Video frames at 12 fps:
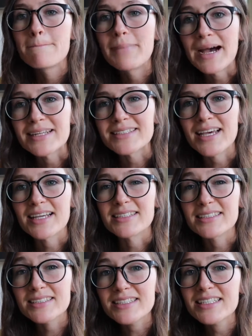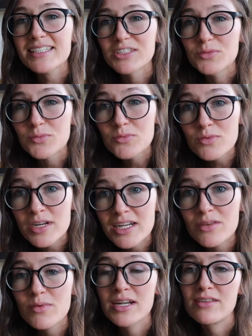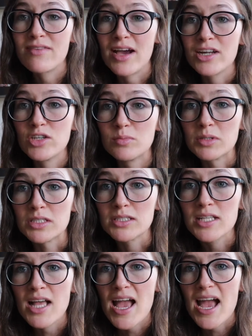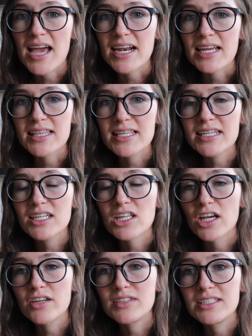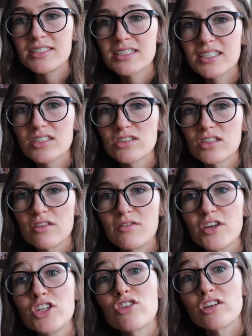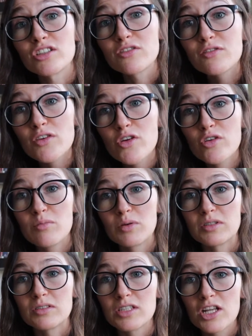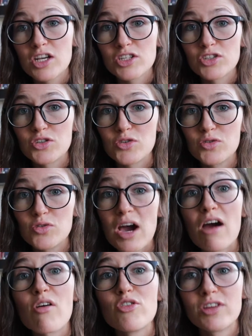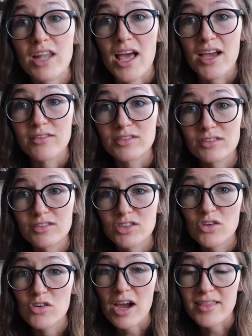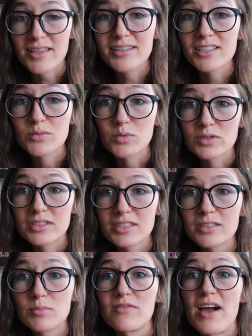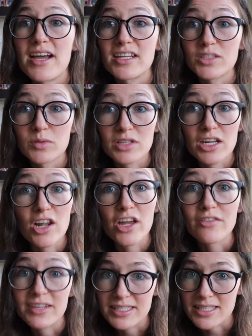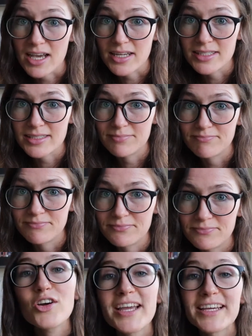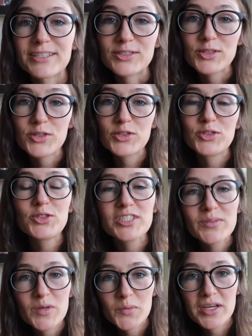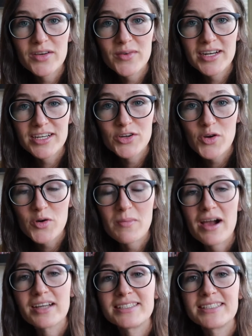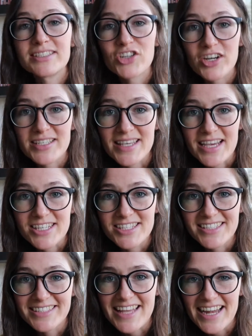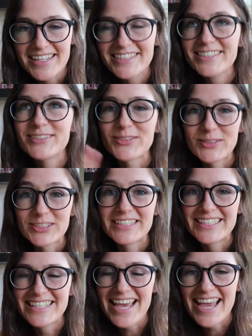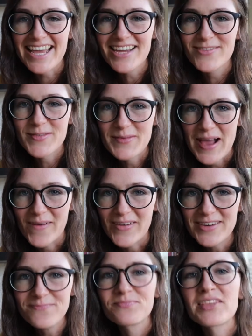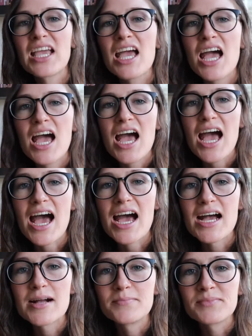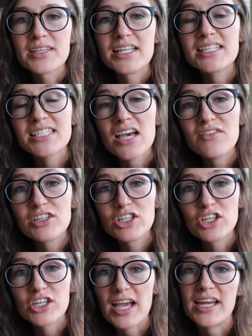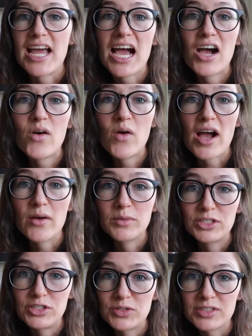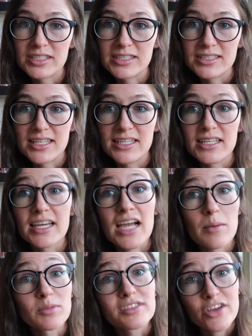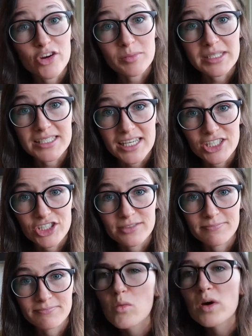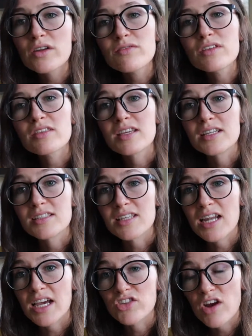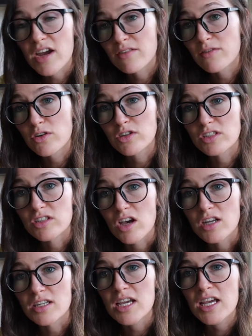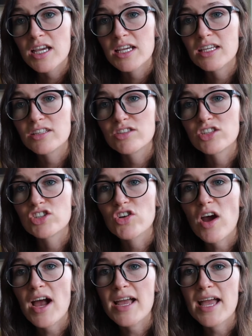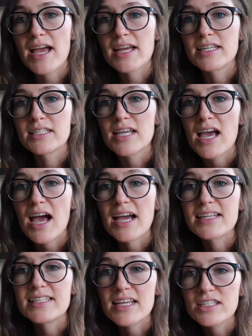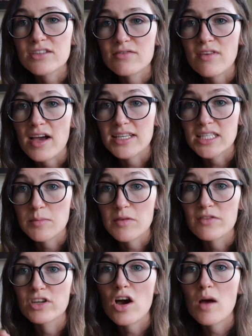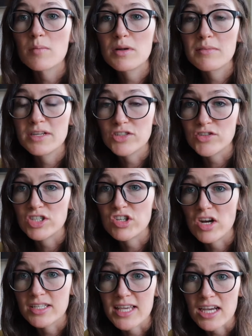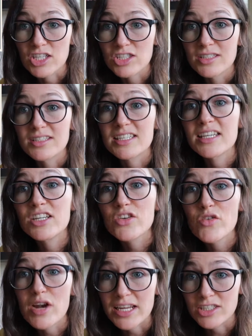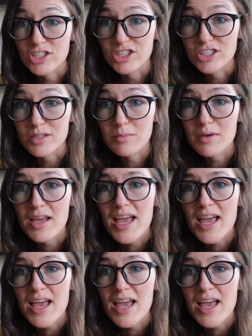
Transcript: But I still think it's really valuable, and I think a lot of these skills are very transferable to our own lives. So I think this will still provide us with a lot of insight. Okay, so using what we already know about transactional analysis, or TA from now on, let's have a look at how I would use this in a couples therapy session. One of the things that I try and focus on is to try and identify some of the complementary transactions in a relationship.